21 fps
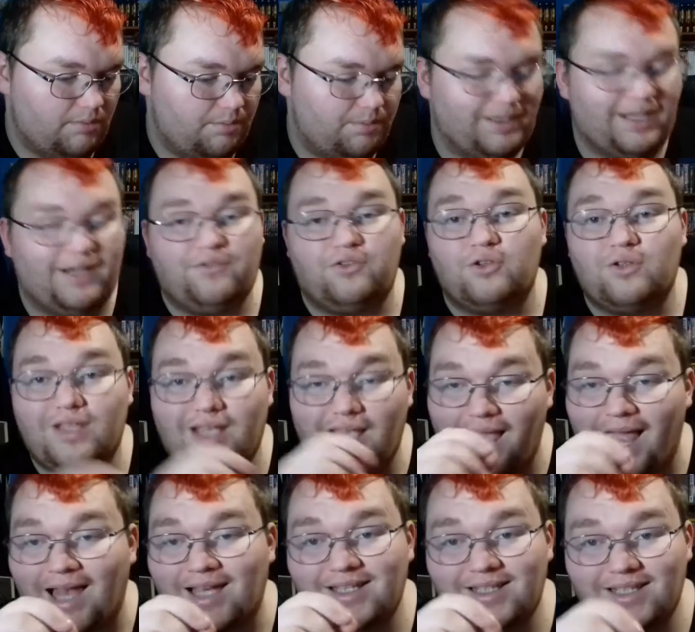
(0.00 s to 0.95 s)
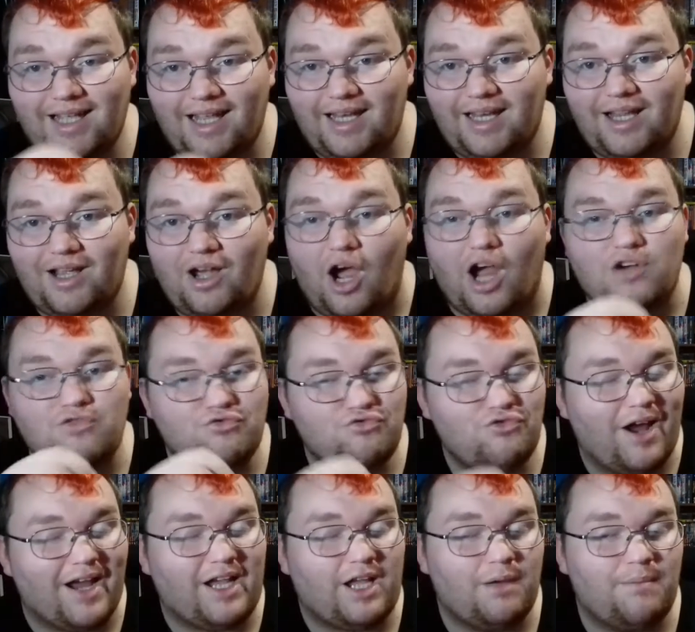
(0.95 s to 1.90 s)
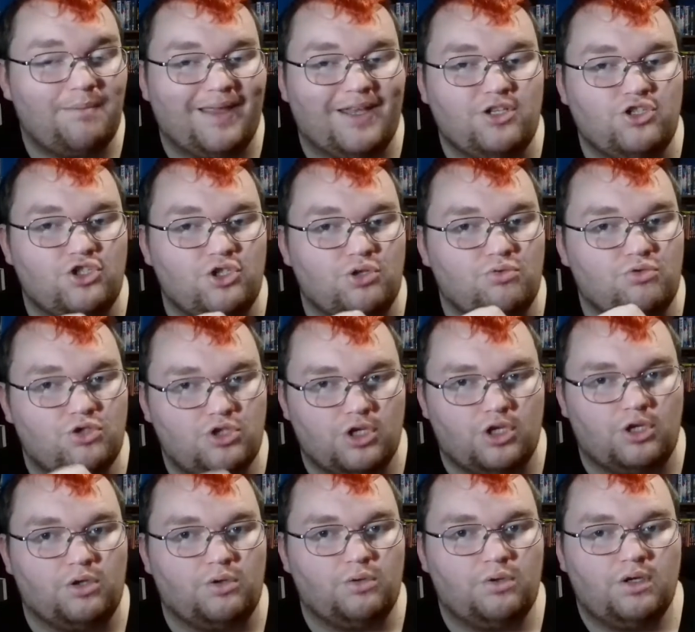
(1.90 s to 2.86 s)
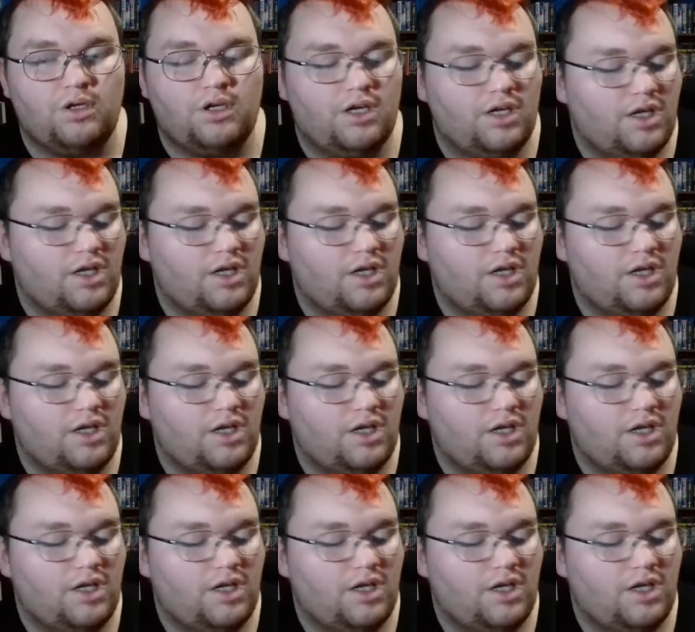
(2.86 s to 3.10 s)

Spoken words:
but if you can get it, I recommend you do.